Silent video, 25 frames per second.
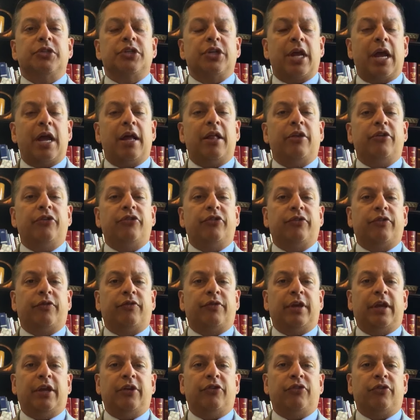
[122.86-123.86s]
challenges
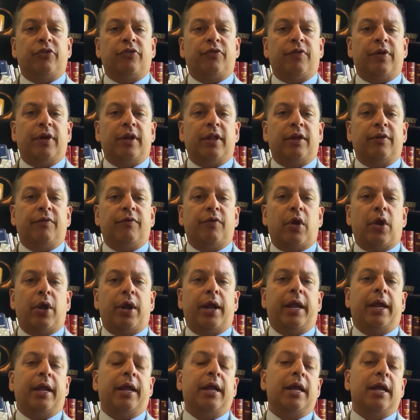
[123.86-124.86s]
of teachers feeling
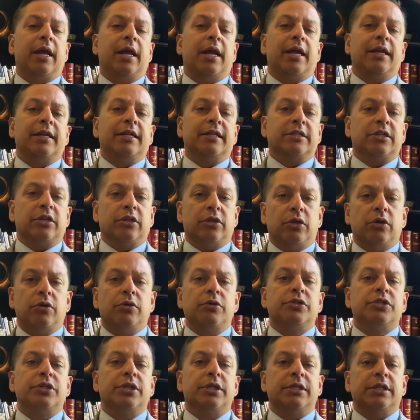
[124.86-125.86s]
very
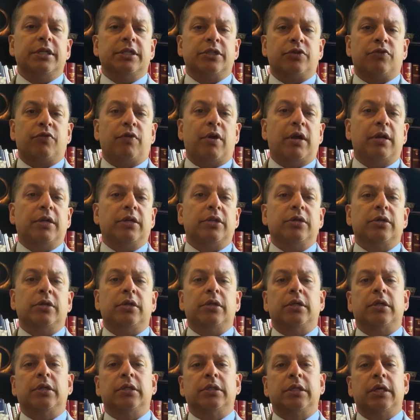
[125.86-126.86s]
disillusioned,
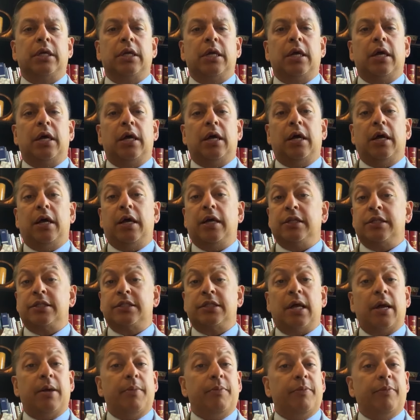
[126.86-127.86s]
disgruntled, uh,
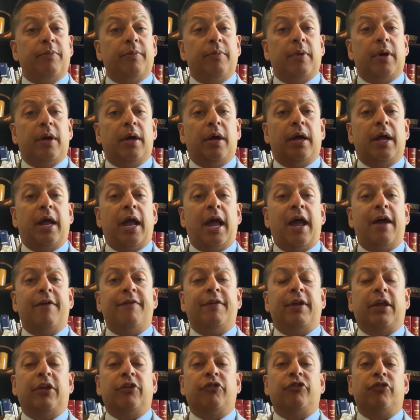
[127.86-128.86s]
some
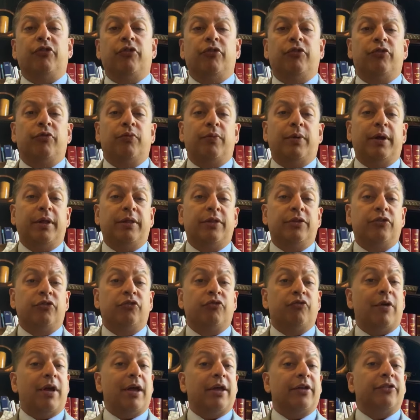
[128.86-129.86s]
having issues with
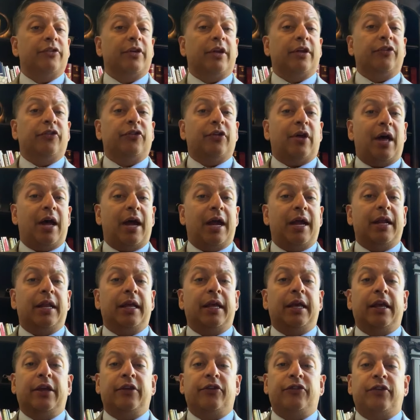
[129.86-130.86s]
stress,
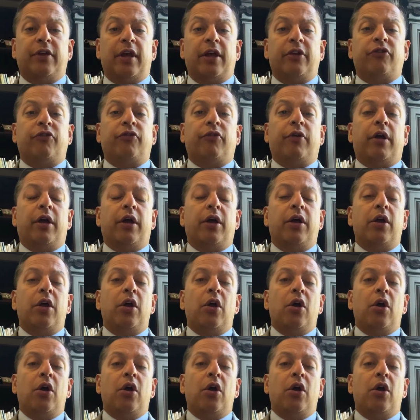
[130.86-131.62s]
anxiety, etc.,